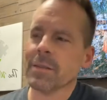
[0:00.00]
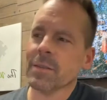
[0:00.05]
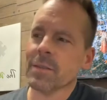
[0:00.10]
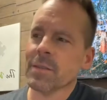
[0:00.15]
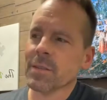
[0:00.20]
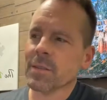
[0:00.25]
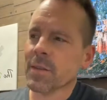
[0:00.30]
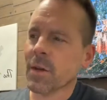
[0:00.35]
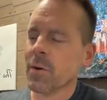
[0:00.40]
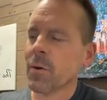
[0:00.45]

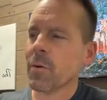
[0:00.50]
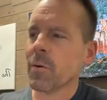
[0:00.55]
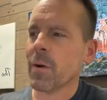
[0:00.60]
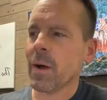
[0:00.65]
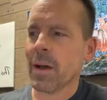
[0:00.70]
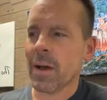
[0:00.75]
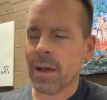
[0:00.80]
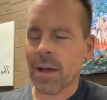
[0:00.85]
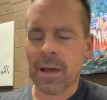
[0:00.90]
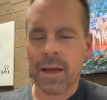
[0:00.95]
So
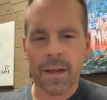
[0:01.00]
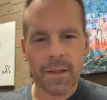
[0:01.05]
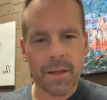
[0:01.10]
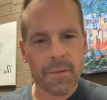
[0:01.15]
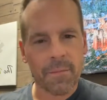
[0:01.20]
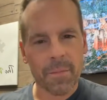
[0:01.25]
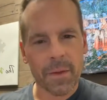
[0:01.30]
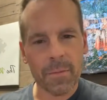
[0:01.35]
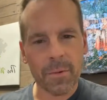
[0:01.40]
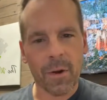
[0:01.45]

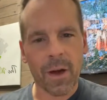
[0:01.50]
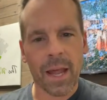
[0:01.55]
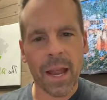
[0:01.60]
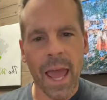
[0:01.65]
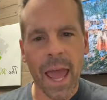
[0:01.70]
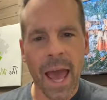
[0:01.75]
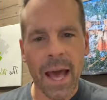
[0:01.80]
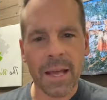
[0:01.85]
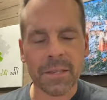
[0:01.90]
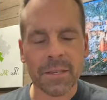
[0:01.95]
people had
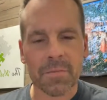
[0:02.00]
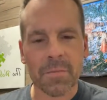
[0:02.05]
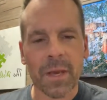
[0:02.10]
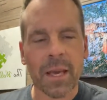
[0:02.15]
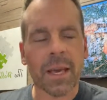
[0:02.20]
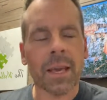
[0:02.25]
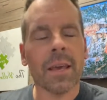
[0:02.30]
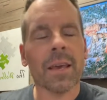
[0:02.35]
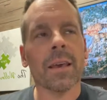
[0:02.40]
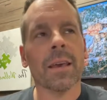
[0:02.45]
asked
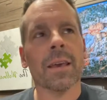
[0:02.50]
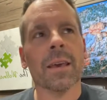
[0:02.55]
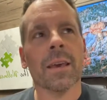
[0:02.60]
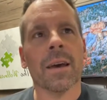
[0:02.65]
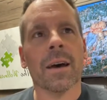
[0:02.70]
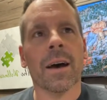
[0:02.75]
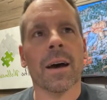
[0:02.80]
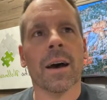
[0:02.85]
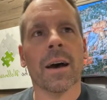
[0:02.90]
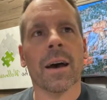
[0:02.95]
me,
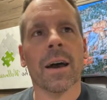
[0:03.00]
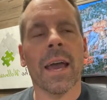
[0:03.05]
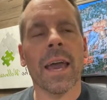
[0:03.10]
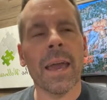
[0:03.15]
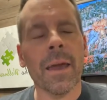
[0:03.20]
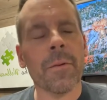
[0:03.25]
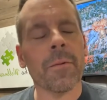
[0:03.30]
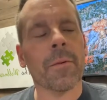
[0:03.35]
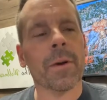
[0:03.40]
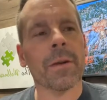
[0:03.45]

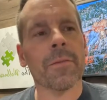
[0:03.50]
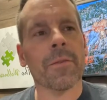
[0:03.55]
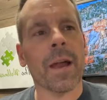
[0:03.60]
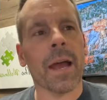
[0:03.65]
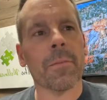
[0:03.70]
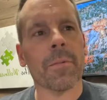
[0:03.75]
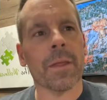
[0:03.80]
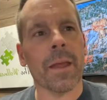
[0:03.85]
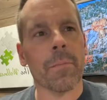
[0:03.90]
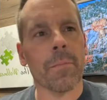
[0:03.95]
hey, whatever
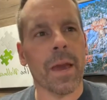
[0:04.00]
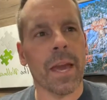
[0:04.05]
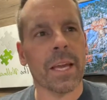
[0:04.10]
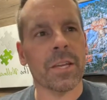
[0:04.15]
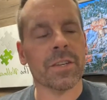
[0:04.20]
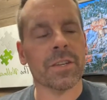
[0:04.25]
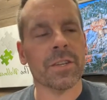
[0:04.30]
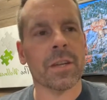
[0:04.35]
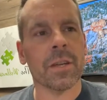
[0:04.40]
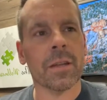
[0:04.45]
happened to that
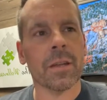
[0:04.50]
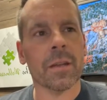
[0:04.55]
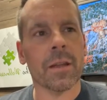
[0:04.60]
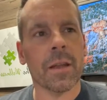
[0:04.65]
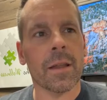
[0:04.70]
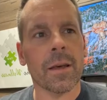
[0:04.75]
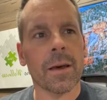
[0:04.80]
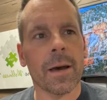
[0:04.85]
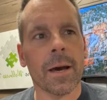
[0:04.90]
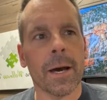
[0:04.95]
patient
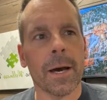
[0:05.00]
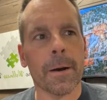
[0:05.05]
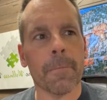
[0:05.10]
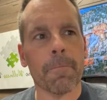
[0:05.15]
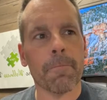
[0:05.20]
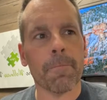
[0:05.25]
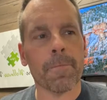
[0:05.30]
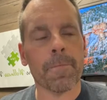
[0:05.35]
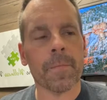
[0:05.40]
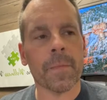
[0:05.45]

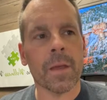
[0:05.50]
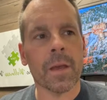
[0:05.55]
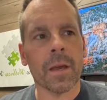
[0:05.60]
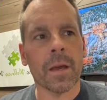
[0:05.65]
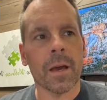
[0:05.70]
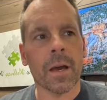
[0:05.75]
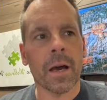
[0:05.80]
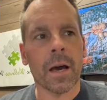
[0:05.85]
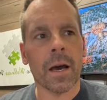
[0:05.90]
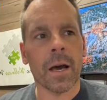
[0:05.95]

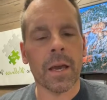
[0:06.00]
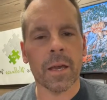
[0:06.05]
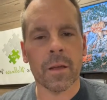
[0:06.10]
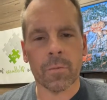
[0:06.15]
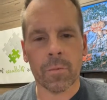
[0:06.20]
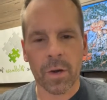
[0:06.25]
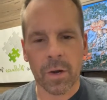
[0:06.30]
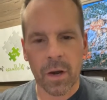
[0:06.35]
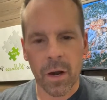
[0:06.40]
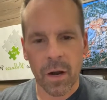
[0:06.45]
in
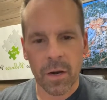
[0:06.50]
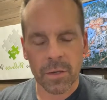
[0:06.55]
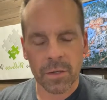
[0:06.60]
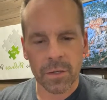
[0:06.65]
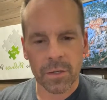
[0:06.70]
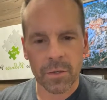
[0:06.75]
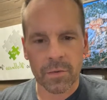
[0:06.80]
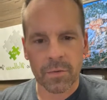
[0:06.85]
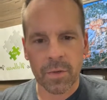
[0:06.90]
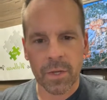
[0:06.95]
regards
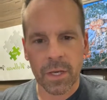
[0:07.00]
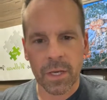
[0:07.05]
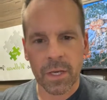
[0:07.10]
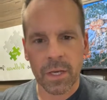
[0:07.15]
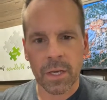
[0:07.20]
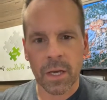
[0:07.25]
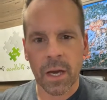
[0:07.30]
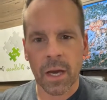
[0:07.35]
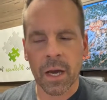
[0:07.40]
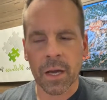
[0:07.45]
to
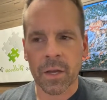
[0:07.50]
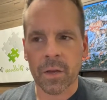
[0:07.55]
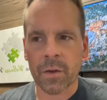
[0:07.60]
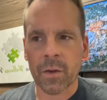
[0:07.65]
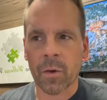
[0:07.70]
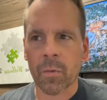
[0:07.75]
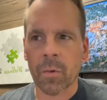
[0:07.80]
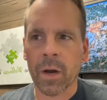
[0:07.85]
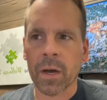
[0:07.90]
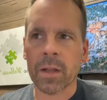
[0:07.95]
the
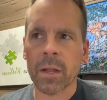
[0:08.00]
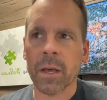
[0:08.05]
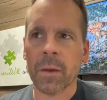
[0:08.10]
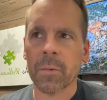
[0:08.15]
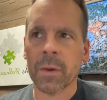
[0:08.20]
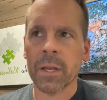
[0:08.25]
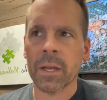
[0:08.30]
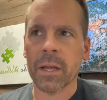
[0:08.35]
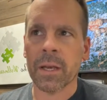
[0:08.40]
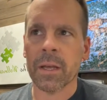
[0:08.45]
that
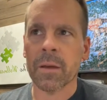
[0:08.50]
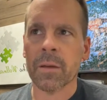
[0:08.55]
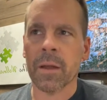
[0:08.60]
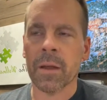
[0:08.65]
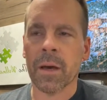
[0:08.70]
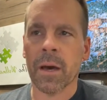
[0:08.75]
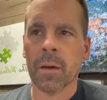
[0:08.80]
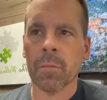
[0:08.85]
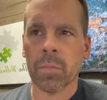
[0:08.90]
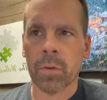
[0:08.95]
we did
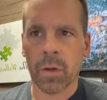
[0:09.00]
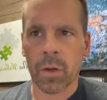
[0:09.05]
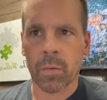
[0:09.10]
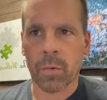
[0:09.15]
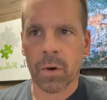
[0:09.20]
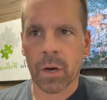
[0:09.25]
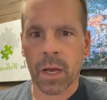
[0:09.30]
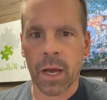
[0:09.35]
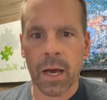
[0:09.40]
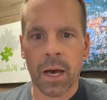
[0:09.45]
blood
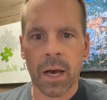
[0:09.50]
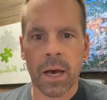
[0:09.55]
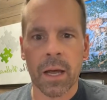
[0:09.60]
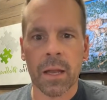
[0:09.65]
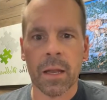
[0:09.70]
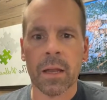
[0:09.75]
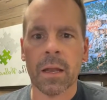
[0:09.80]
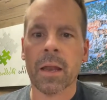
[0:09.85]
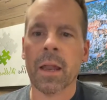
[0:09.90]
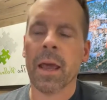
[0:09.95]
work
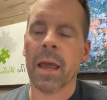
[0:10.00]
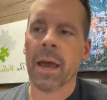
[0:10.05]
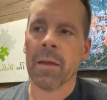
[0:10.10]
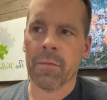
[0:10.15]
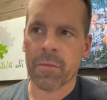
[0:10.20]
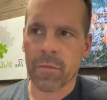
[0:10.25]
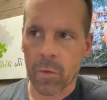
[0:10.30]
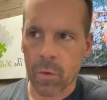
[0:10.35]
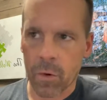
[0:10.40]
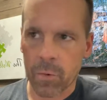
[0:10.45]
on at
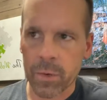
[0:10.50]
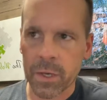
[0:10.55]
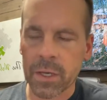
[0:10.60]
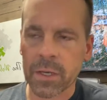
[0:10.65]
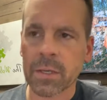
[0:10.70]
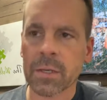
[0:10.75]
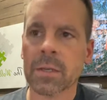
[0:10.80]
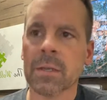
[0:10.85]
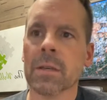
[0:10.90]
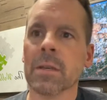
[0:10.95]
4
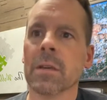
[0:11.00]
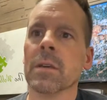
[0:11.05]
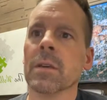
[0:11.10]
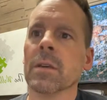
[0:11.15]
weeks,